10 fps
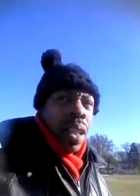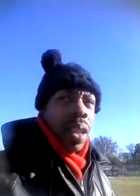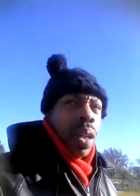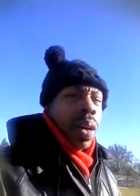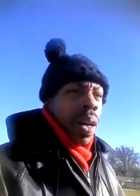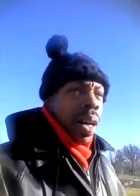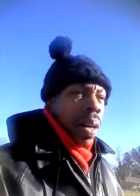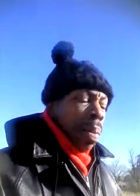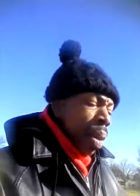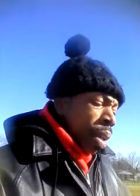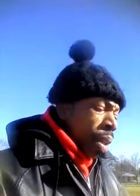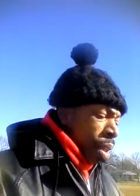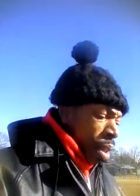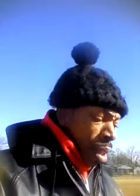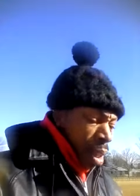You know, um,
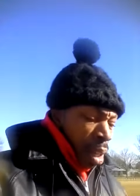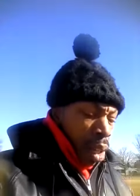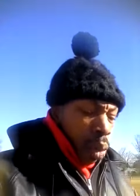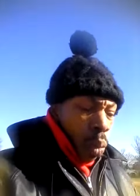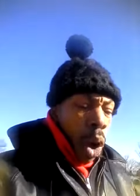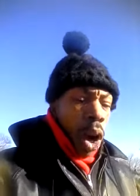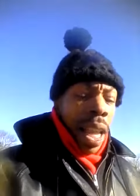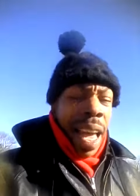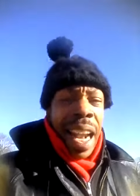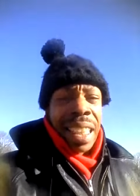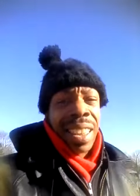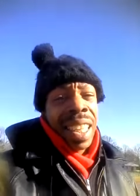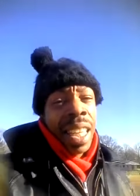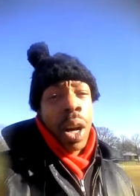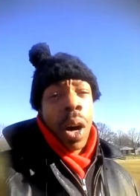through all that, and I
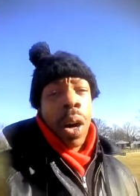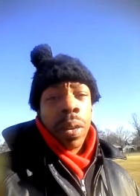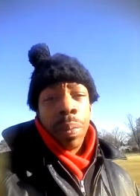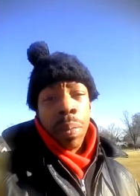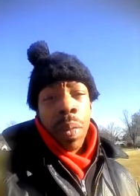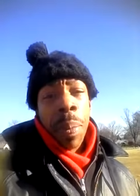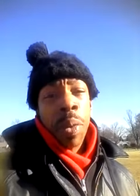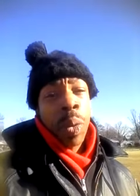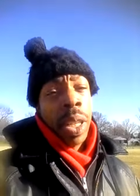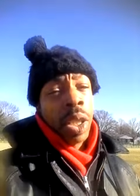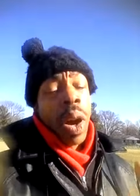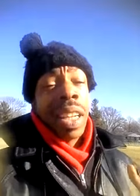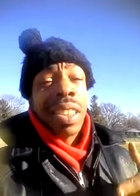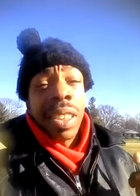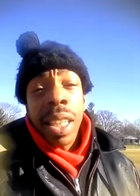see y'all. I'm just want to let you know I
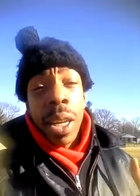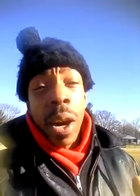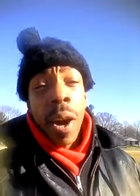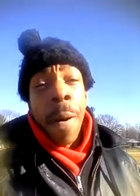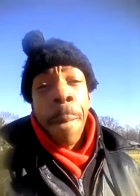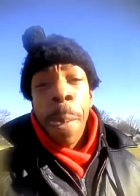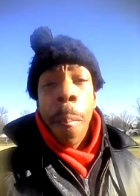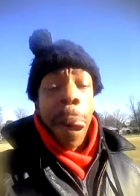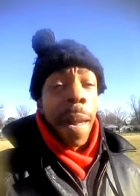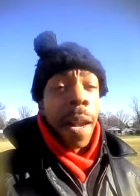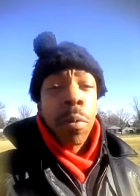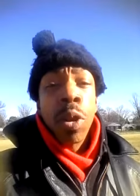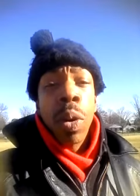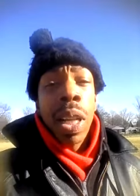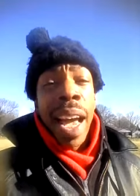see y'all, and I'm
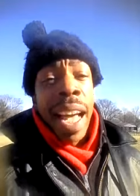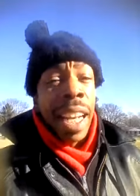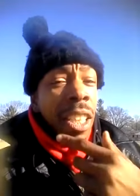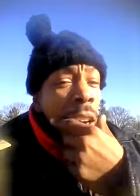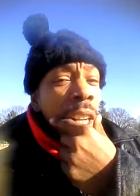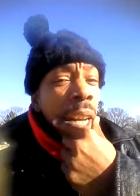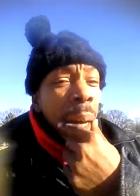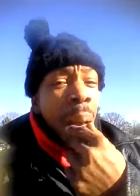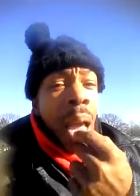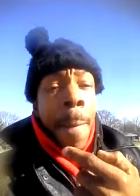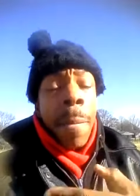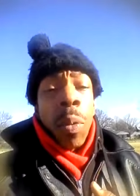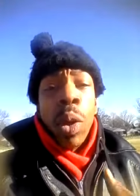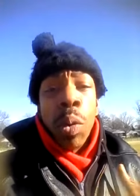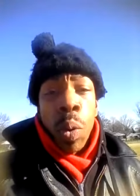so glad that y'all up.
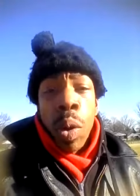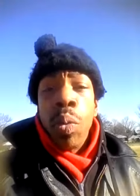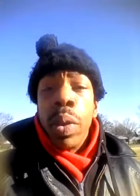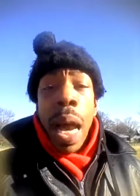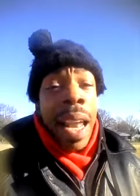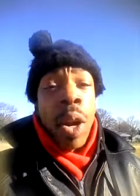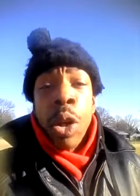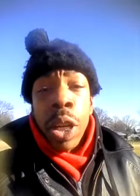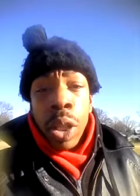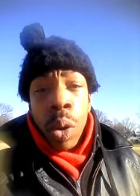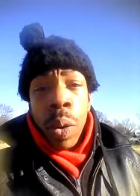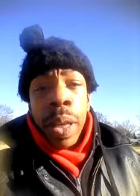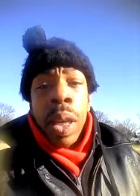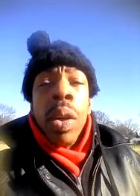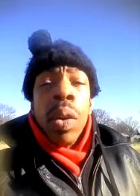We, we, I know you can do
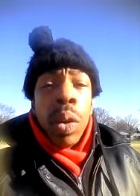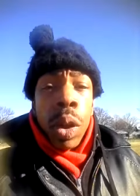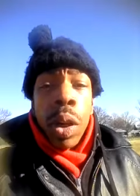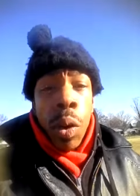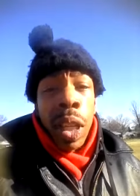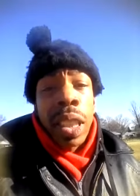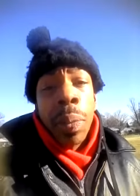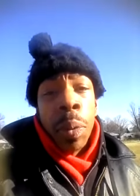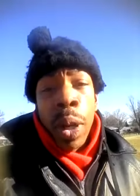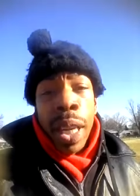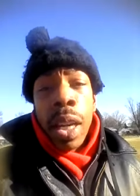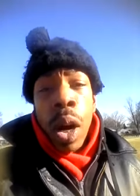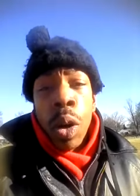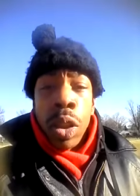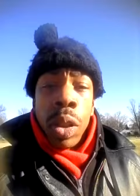it. You can crush them little
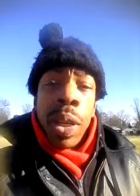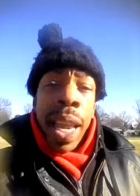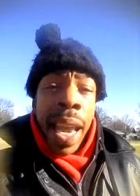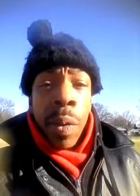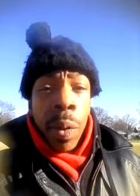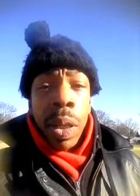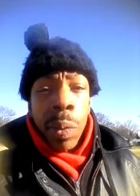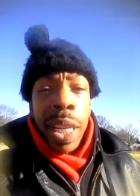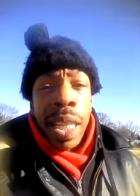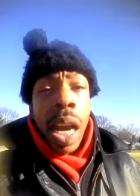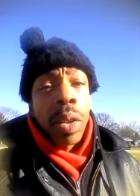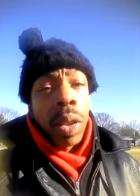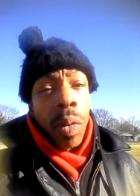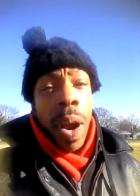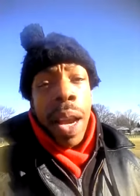egos, and you can not really reach out to
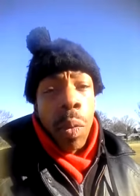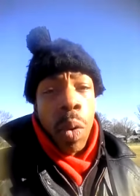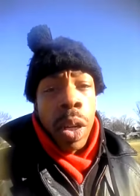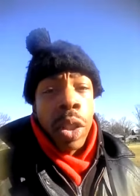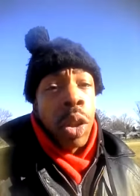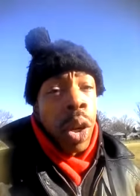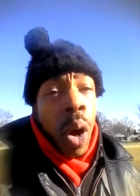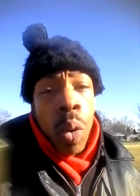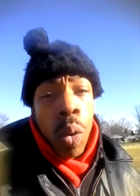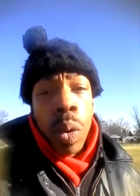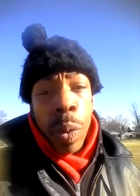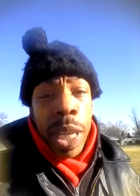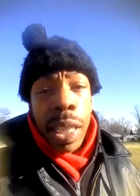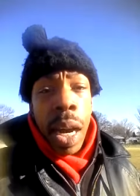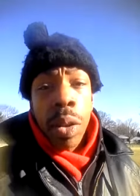the right ones. You know who to
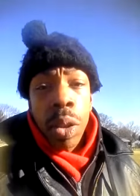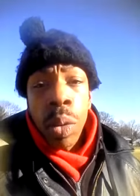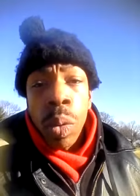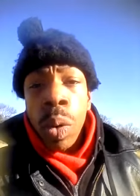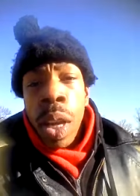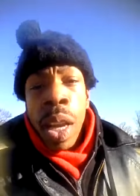reach out to.